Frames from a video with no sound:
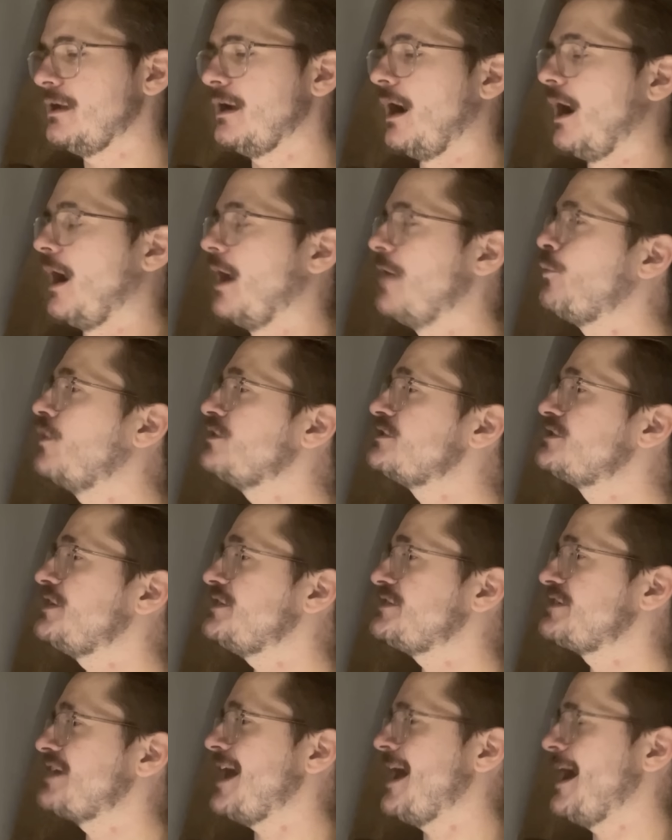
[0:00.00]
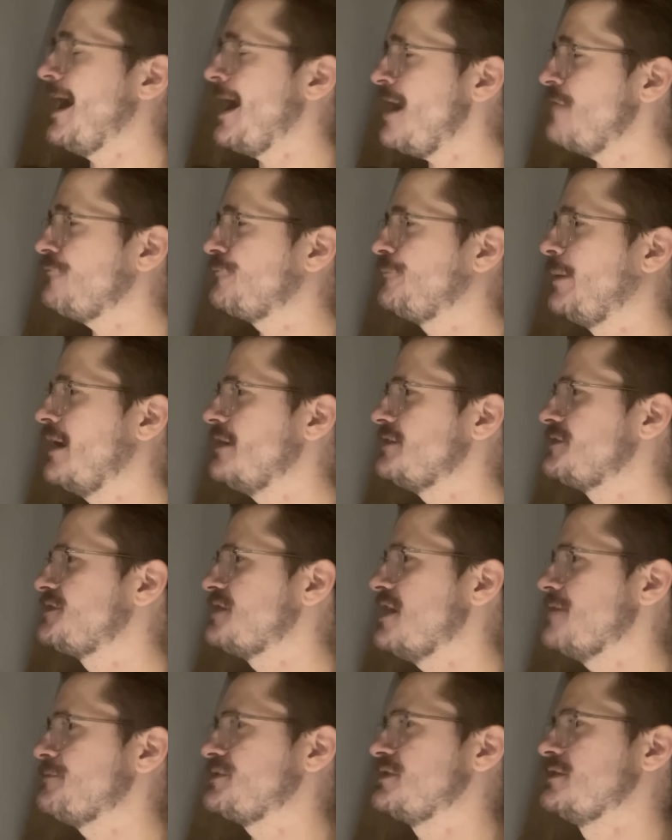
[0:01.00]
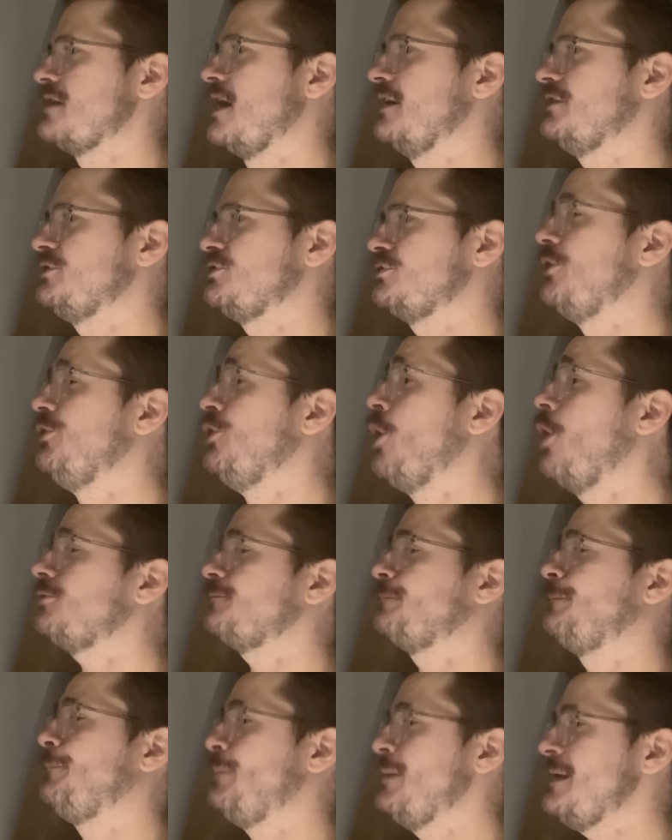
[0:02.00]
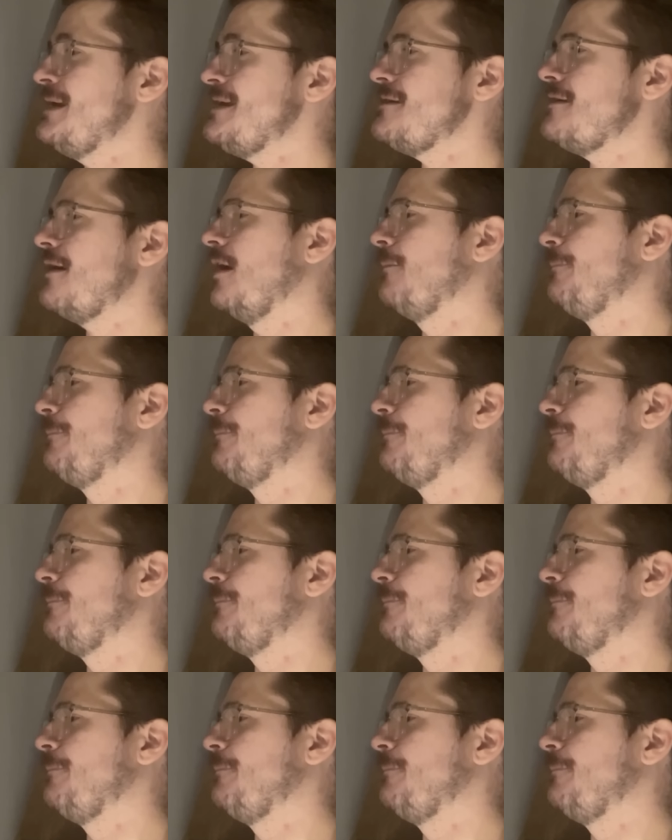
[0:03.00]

I wanted to have biceps, Nigel, not be a